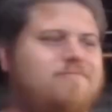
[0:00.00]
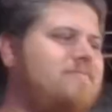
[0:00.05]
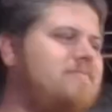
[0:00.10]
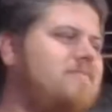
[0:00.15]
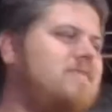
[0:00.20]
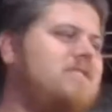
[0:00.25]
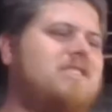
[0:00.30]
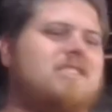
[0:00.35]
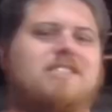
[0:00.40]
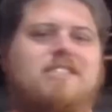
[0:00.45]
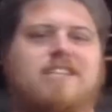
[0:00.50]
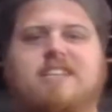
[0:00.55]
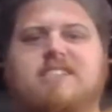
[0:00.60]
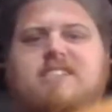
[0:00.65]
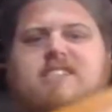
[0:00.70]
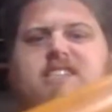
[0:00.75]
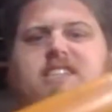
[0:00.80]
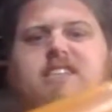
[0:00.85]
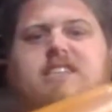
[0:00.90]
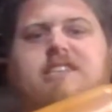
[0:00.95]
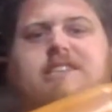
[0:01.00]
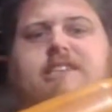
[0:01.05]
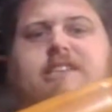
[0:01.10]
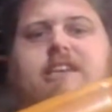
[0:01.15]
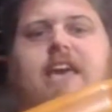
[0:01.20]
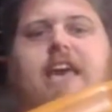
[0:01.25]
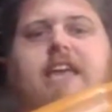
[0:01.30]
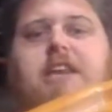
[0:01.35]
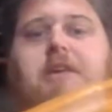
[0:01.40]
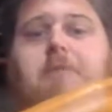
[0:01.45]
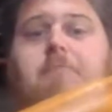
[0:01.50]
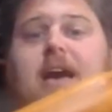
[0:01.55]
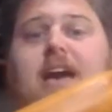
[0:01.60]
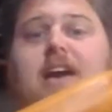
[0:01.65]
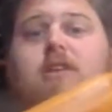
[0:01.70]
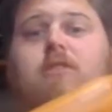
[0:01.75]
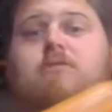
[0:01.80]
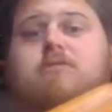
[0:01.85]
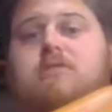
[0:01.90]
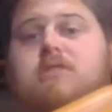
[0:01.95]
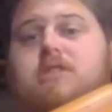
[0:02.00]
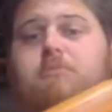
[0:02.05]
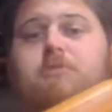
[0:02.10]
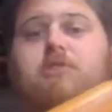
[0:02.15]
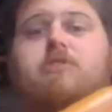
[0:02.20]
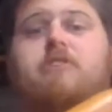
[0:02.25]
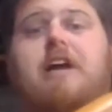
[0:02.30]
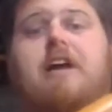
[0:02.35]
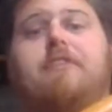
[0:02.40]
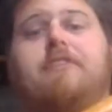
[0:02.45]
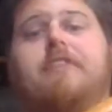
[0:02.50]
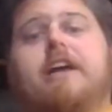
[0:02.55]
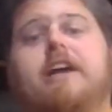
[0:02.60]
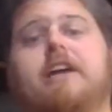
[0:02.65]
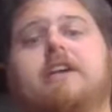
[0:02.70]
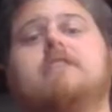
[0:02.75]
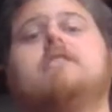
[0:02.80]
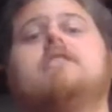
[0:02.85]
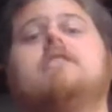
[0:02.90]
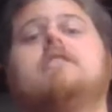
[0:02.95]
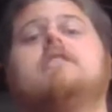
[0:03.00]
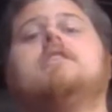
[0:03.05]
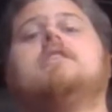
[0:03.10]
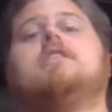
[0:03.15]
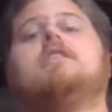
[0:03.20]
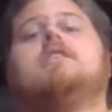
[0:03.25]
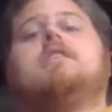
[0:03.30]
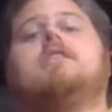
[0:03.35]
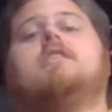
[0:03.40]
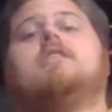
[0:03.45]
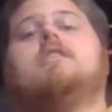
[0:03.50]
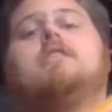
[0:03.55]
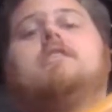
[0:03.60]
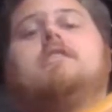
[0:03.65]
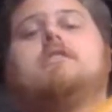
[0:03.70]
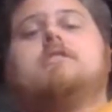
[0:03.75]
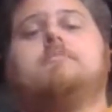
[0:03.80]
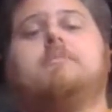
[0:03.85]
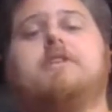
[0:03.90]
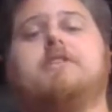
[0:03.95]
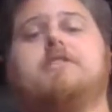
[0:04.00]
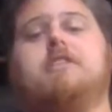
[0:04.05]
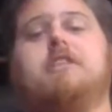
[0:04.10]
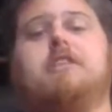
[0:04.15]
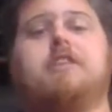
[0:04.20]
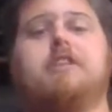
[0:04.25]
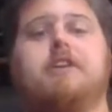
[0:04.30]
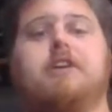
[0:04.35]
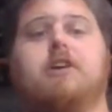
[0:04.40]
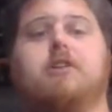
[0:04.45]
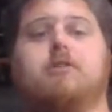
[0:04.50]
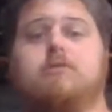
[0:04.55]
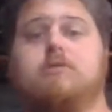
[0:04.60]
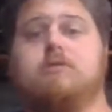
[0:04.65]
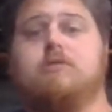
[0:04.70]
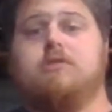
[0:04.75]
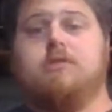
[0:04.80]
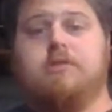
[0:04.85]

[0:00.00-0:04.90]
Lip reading: 60, 80 pounds, somewhere around there, especially the nose.